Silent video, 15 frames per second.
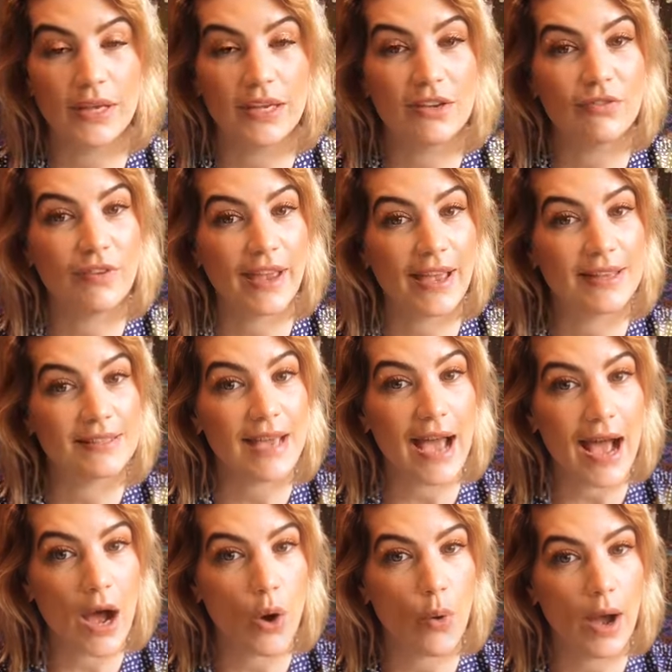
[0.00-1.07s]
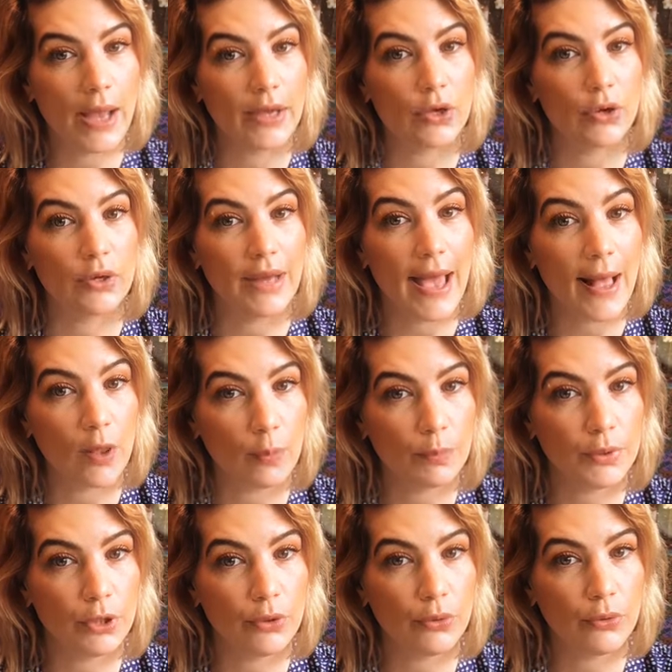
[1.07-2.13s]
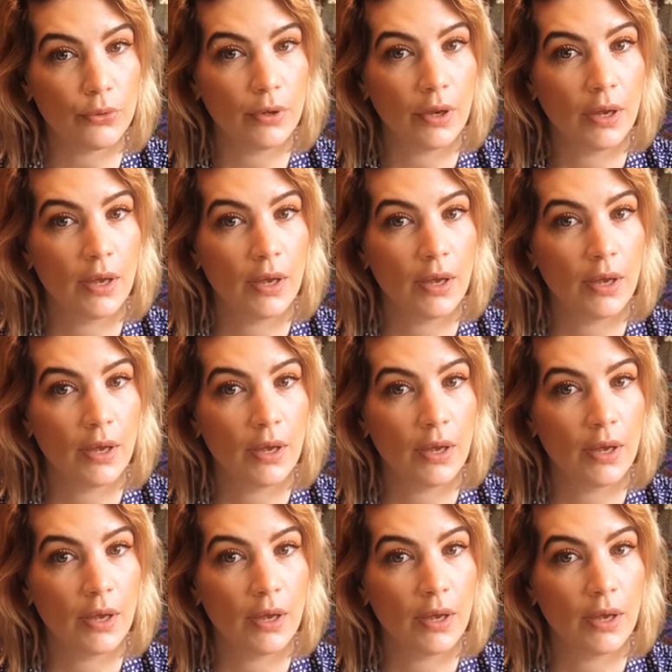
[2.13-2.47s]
if and how I could help you.